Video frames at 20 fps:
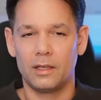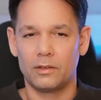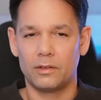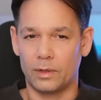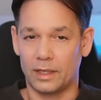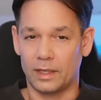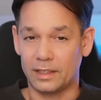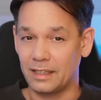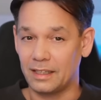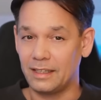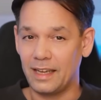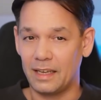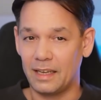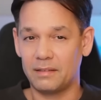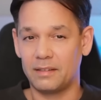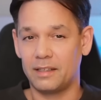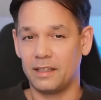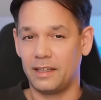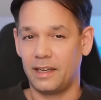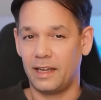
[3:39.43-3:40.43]
So until
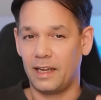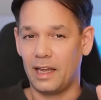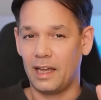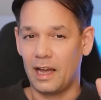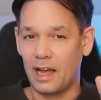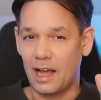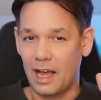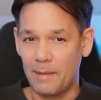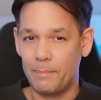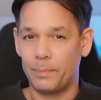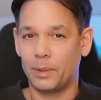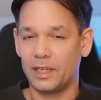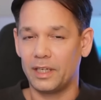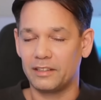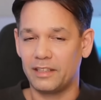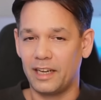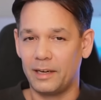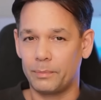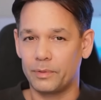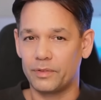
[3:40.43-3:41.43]
yesterday, I put a
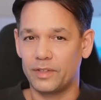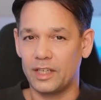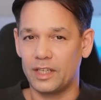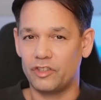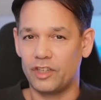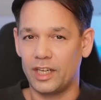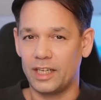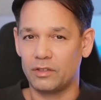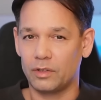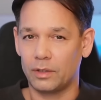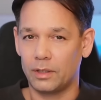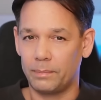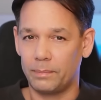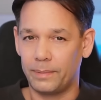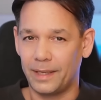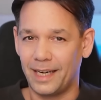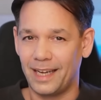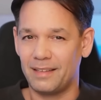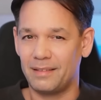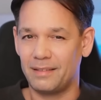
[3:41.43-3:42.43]
10% chance on it,
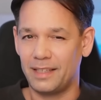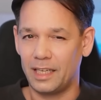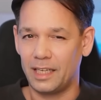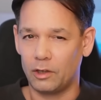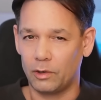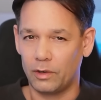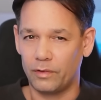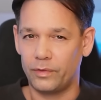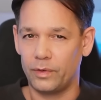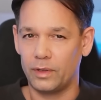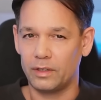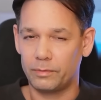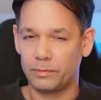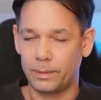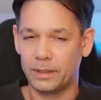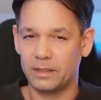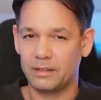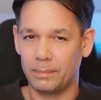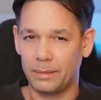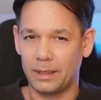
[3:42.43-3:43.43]
but I said on a first
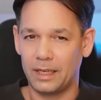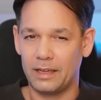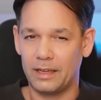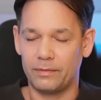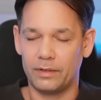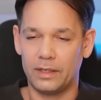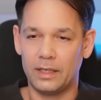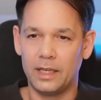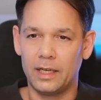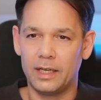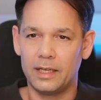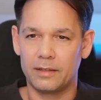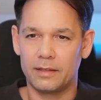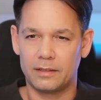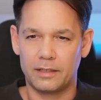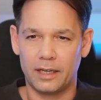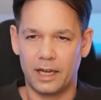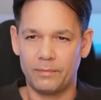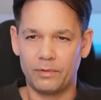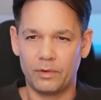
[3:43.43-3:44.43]
principle level, the
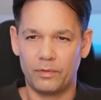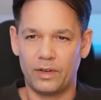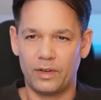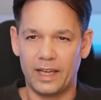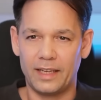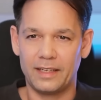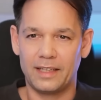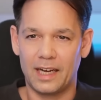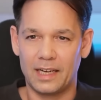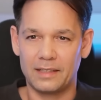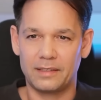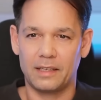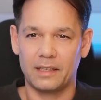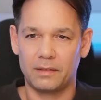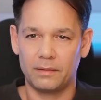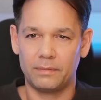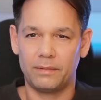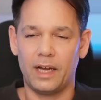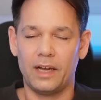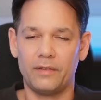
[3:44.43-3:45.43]
time for flying cars
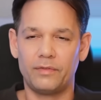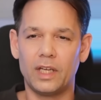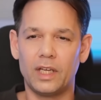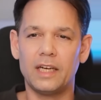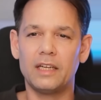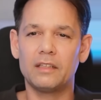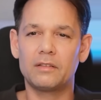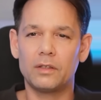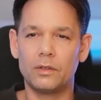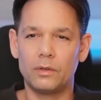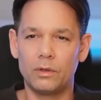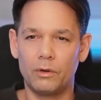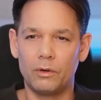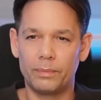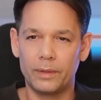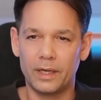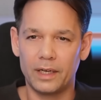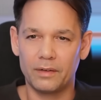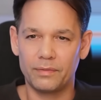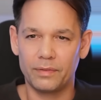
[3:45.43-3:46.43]
has arrived and it's a
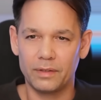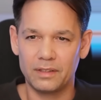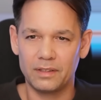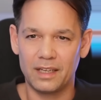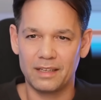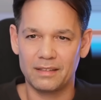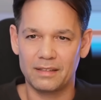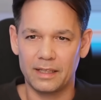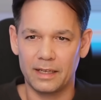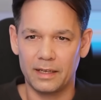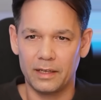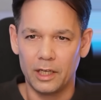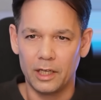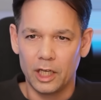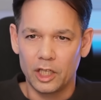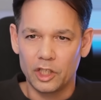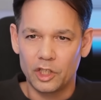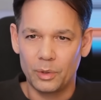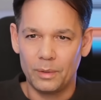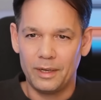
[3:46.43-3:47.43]
no-brainer for Tesla
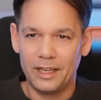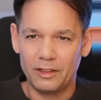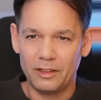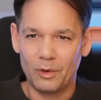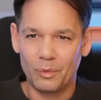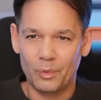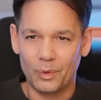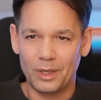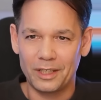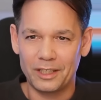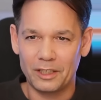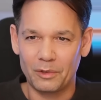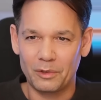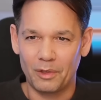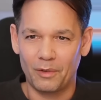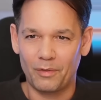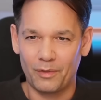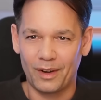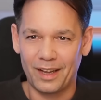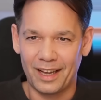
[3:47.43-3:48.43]
to lead the world into
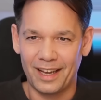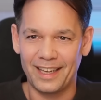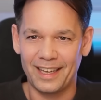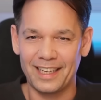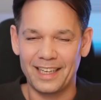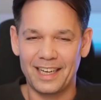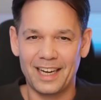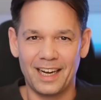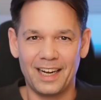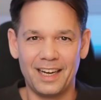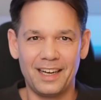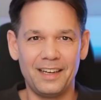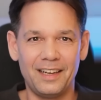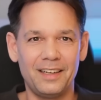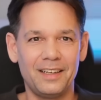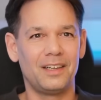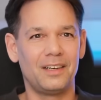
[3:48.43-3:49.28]
the flying car